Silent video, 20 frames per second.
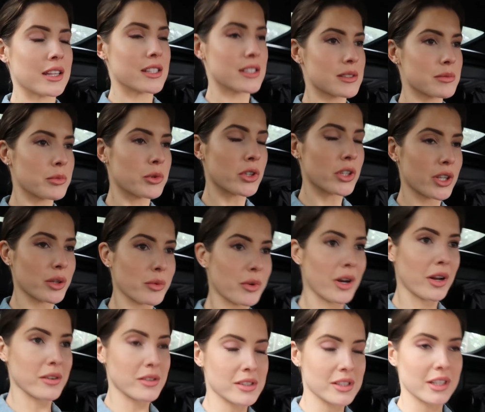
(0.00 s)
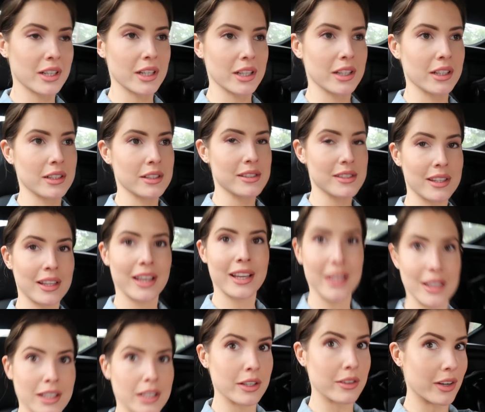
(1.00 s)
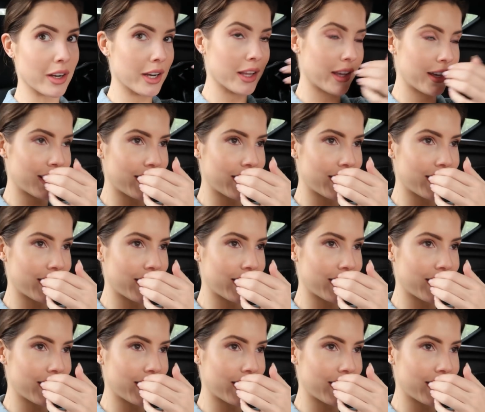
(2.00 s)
this morning when I was getting slightly ready,